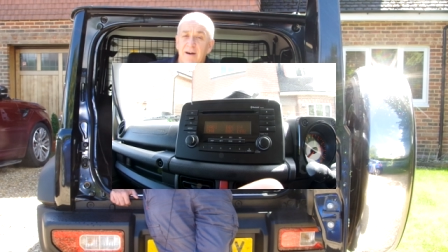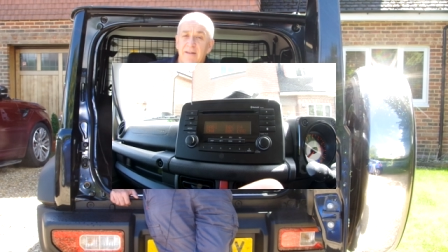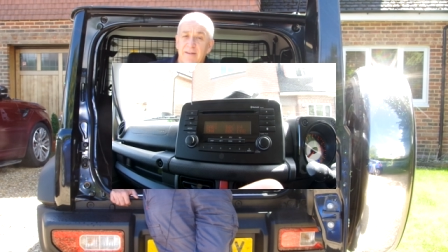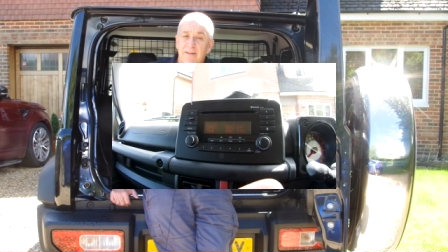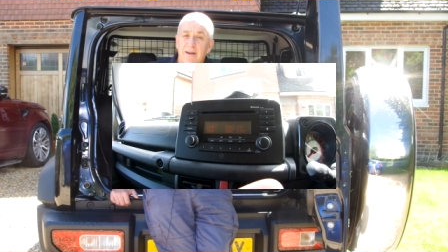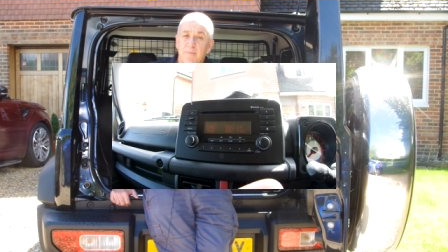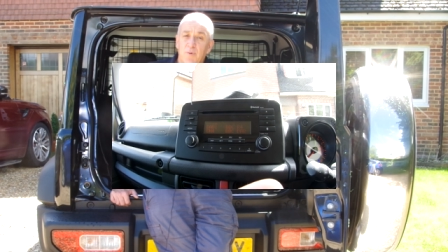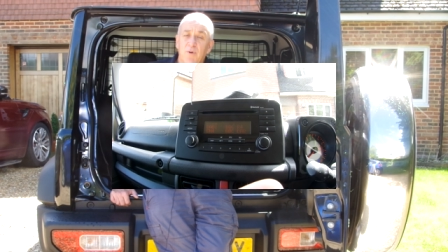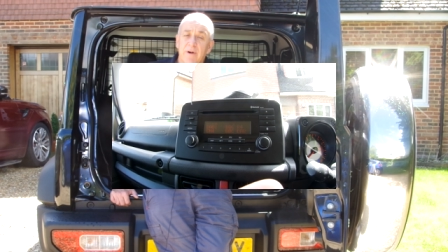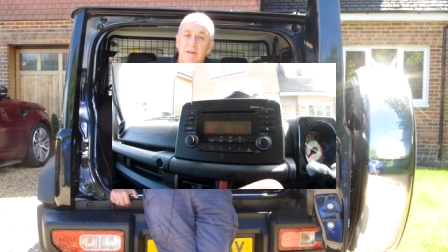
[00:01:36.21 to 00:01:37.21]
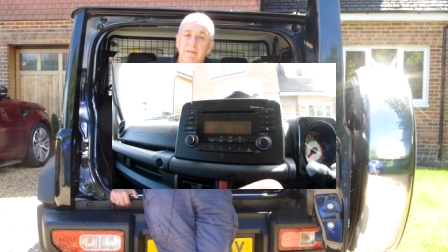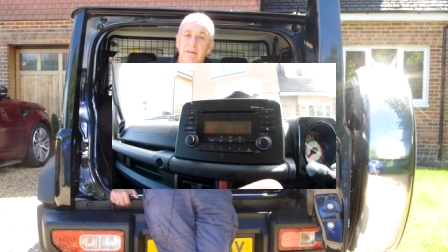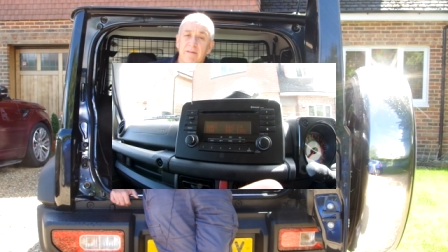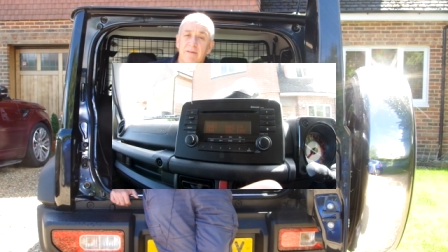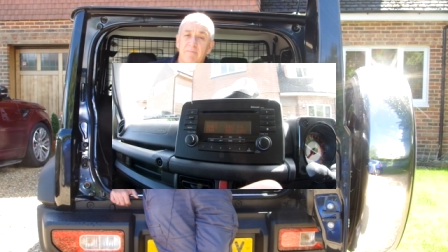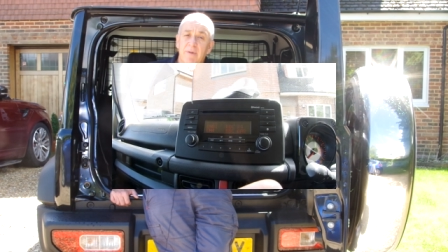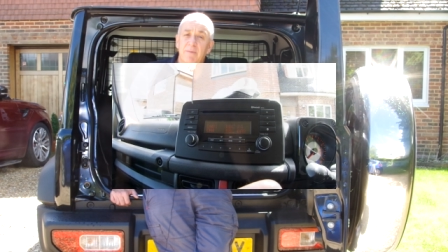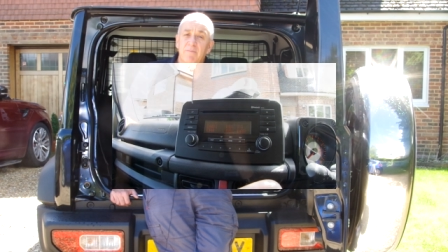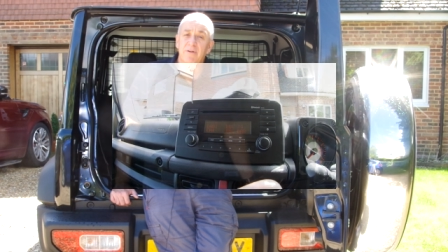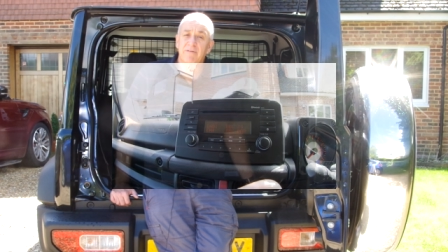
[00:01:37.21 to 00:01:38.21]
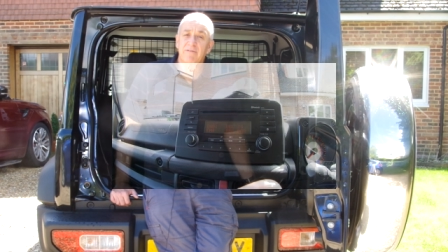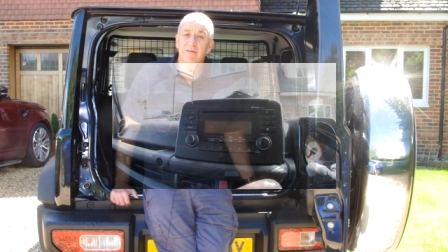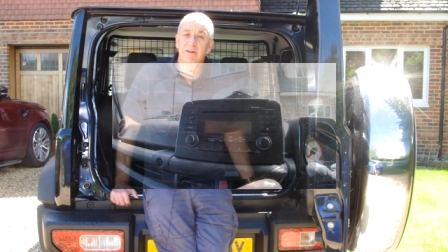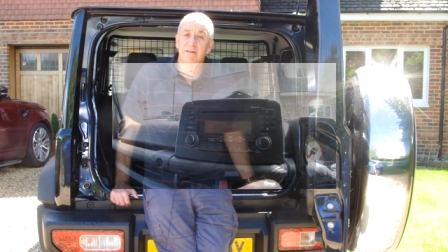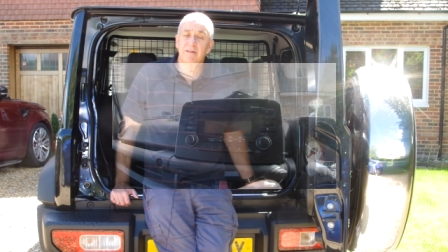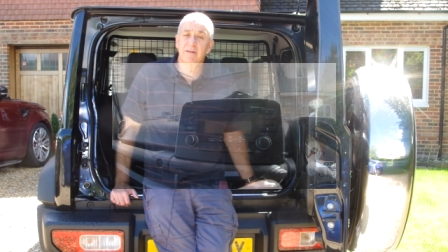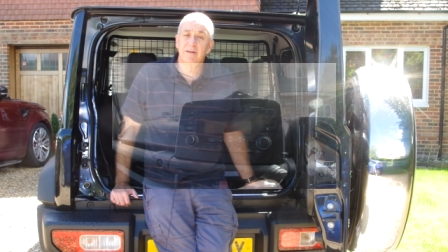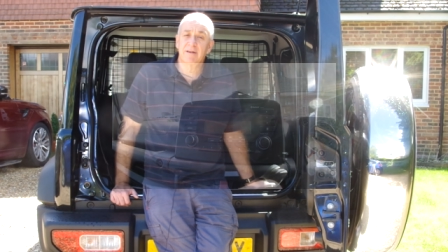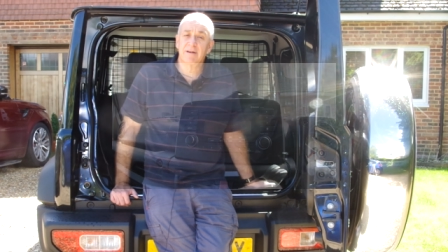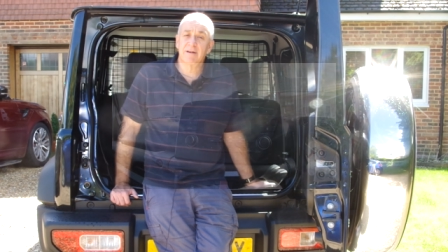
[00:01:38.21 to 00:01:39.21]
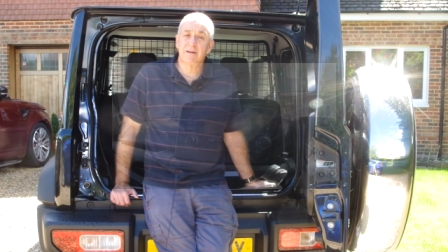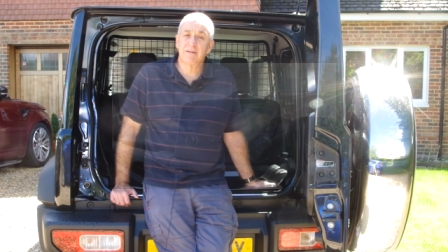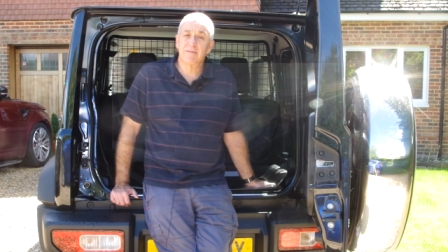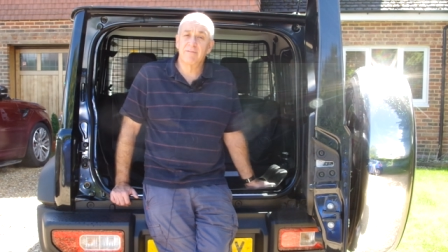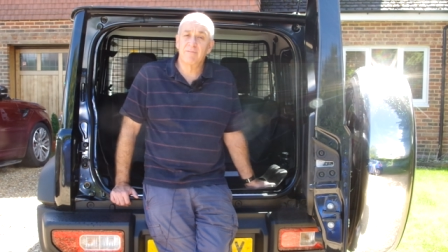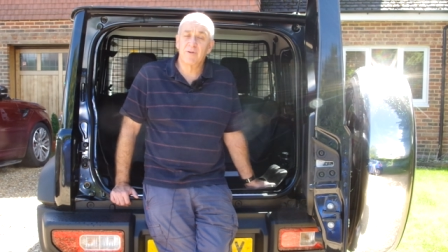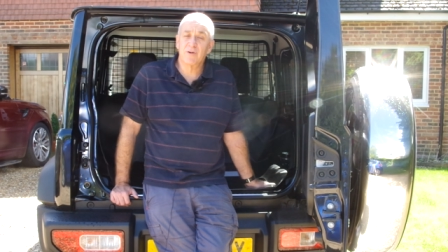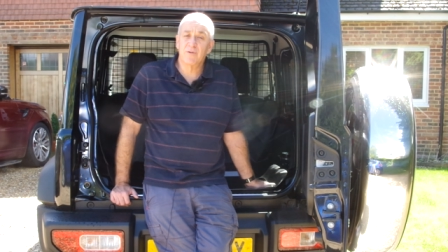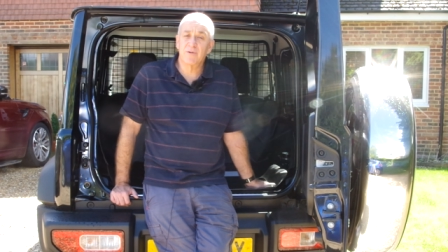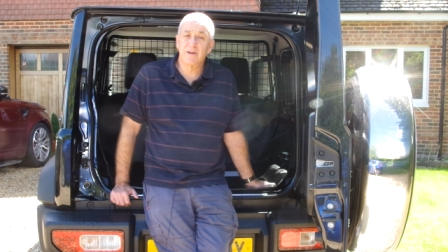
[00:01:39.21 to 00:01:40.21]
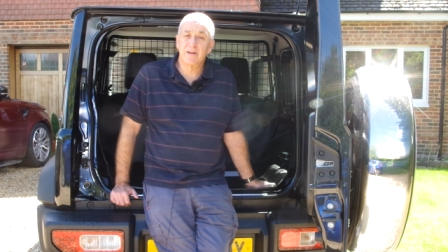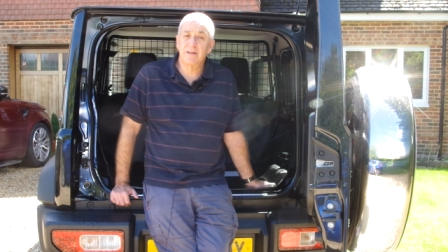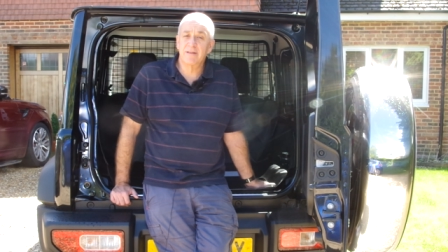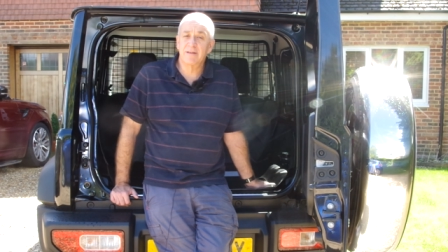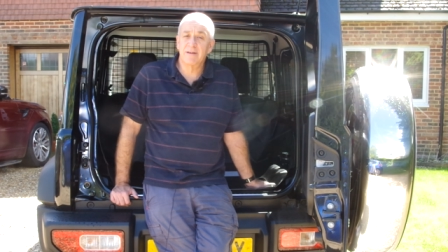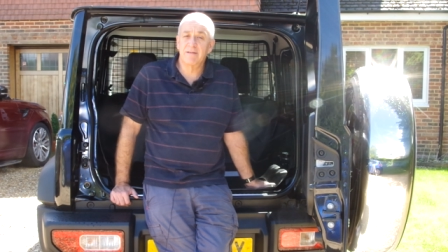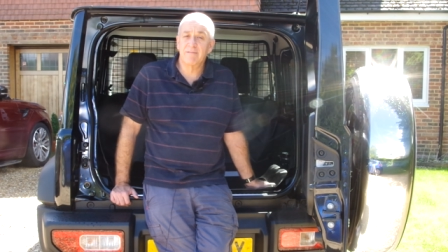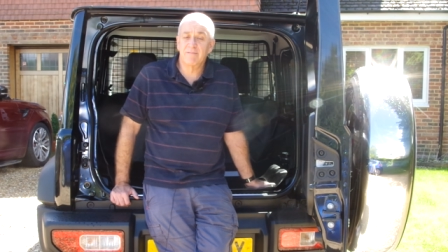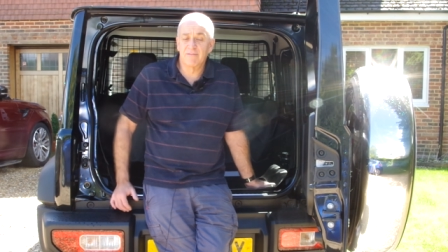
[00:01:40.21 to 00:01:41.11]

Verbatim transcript: And at that point, the memories in the uh, recorded in the